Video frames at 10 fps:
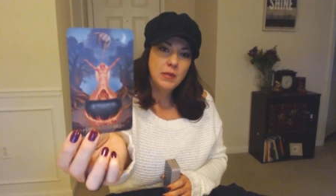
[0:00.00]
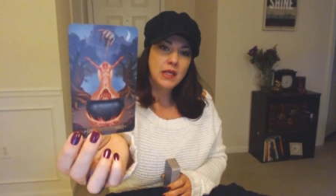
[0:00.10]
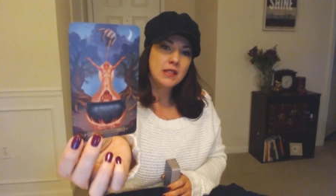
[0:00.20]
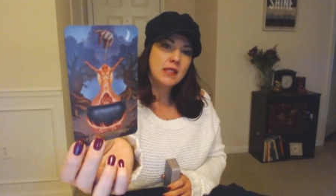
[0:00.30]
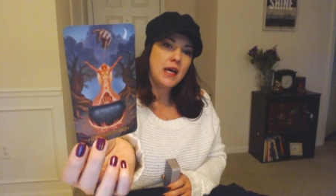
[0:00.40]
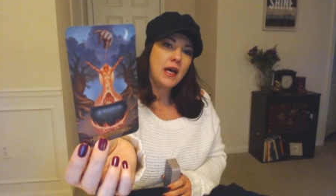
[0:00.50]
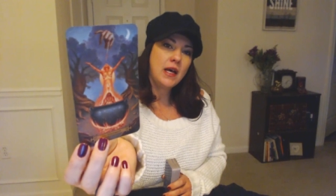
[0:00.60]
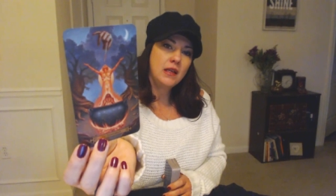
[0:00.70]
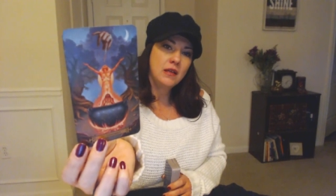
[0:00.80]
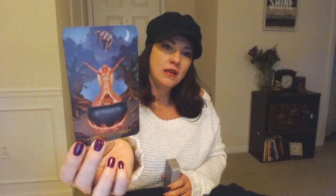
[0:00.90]
Because
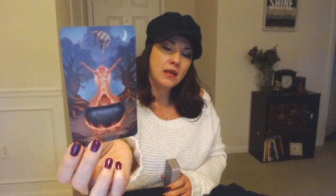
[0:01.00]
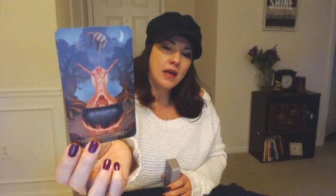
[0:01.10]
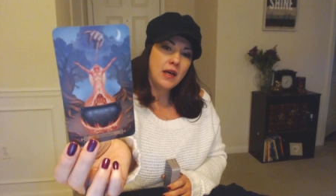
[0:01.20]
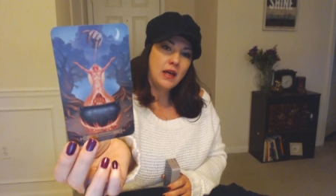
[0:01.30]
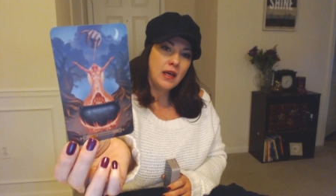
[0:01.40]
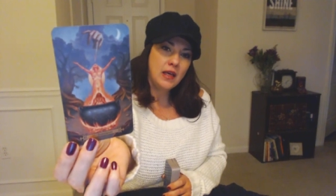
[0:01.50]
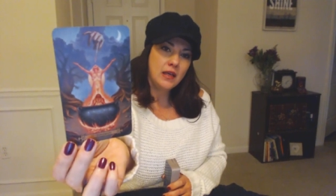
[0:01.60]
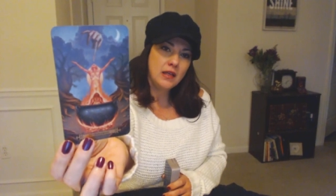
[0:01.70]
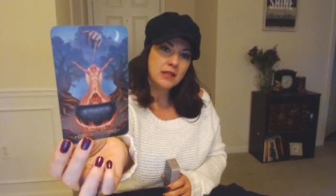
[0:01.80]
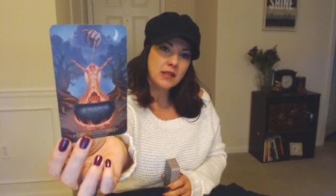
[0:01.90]
that
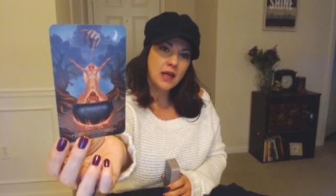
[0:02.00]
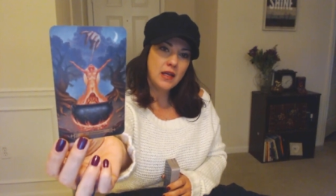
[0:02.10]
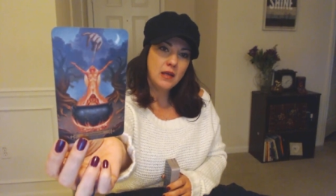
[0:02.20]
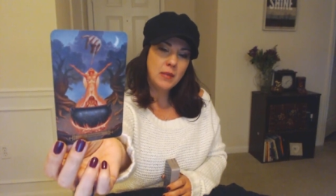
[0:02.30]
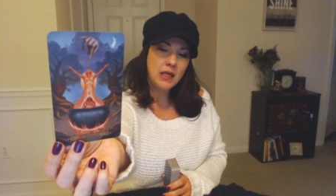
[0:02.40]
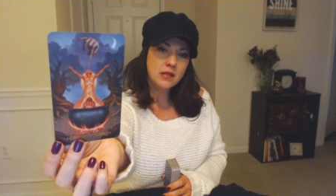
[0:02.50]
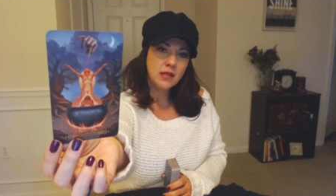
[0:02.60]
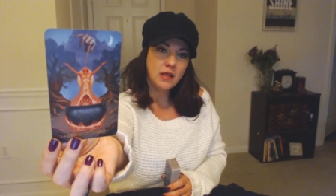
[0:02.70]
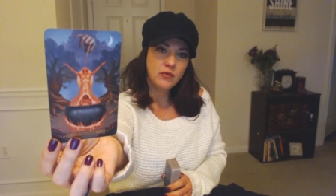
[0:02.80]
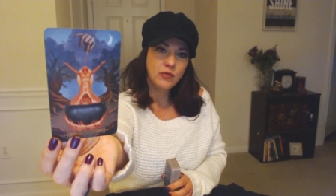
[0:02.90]
guy is getting
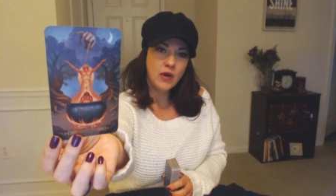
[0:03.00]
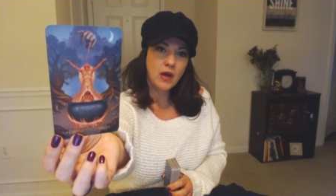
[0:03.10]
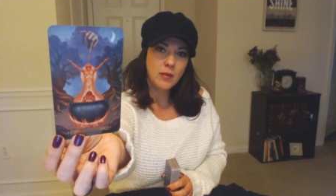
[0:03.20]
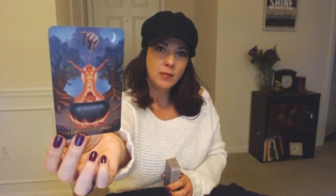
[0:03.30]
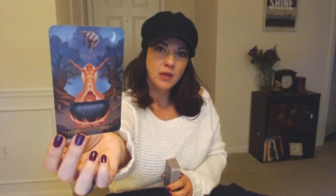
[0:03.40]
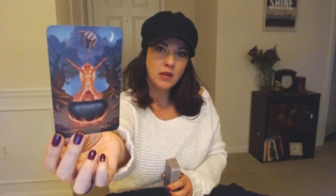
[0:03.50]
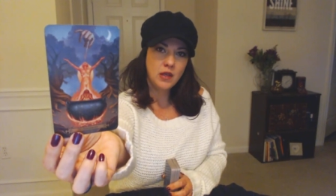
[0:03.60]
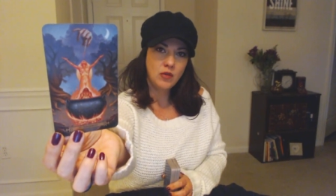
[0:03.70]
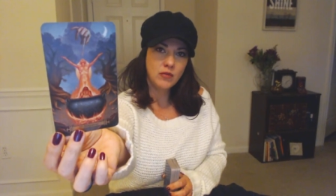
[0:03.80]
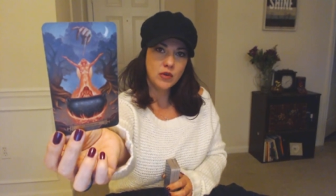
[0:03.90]
medicine from the
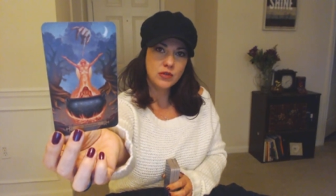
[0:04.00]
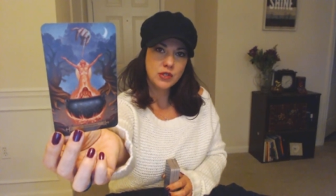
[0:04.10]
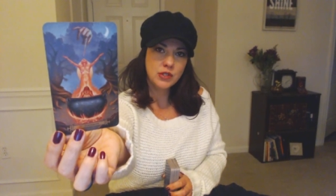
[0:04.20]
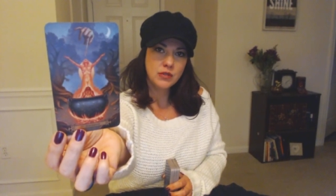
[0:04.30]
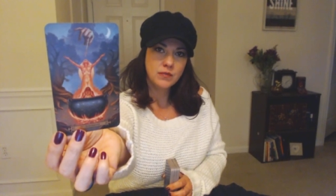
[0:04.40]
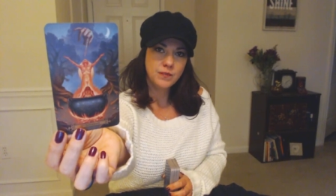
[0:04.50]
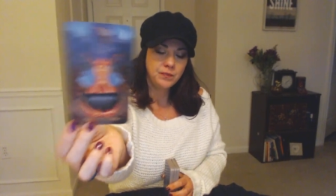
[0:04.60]
universe.